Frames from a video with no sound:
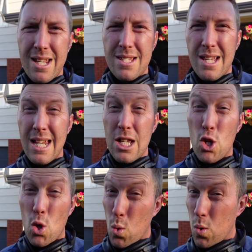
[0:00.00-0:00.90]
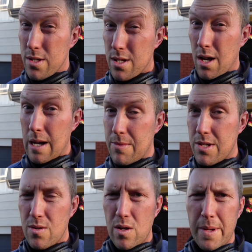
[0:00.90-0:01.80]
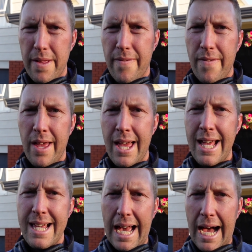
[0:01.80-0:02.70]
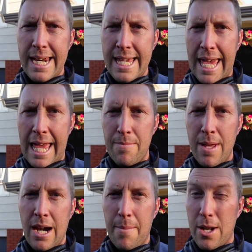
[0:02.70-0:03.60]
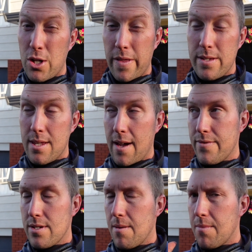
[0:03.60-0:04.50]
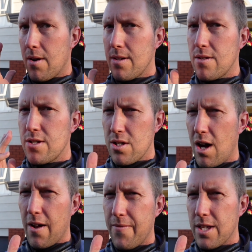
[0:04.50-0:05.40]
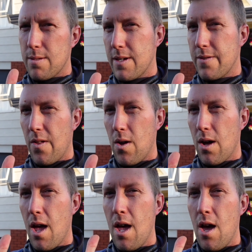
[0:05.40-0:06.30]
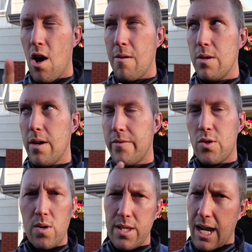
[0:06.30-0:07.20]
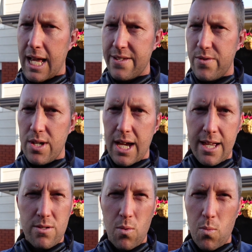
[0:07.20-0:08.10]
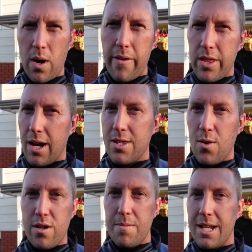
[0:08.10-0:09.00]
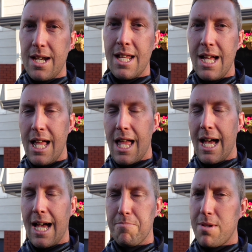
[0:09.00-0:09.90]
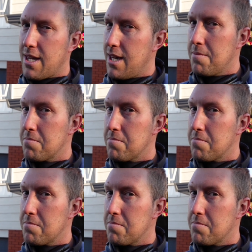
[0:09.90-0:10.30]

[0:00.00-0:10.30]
Sunday chores time, just doing a bit of gardening, admin, and a bunch of other stuff. So I'm going to sign off for this week's vlog. Hope you have enjoyed the last few days or whatever that I documented. Um, take care.